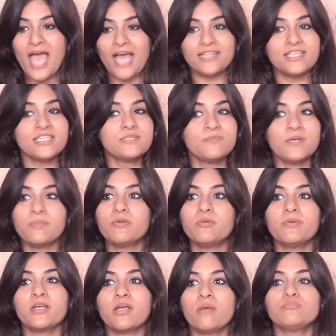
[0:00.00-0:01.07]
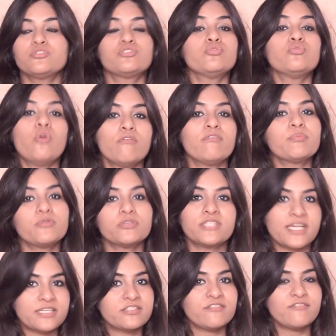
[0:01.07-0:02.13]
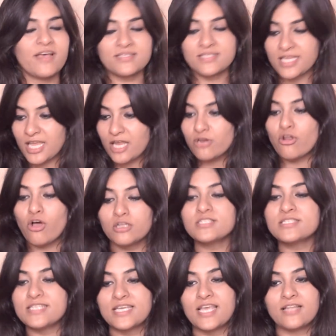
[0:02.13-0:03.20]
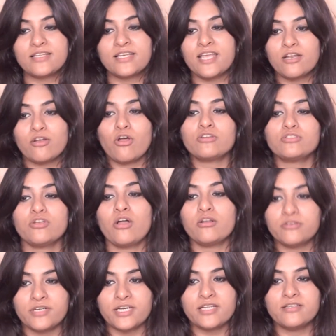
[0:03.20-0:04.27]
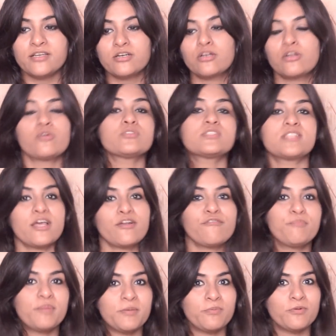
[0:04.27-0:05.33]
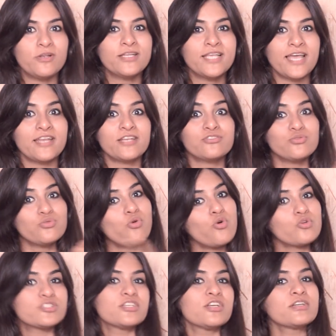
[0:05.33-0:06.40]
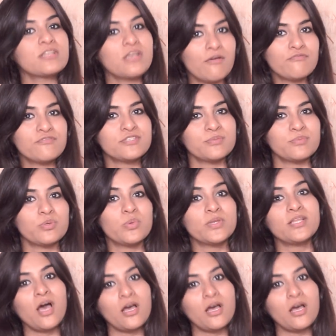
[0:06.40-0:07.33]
And these people become too overprotective, as they cannot see and they cannot tolerate their close set of people getting too cozy and comfortable with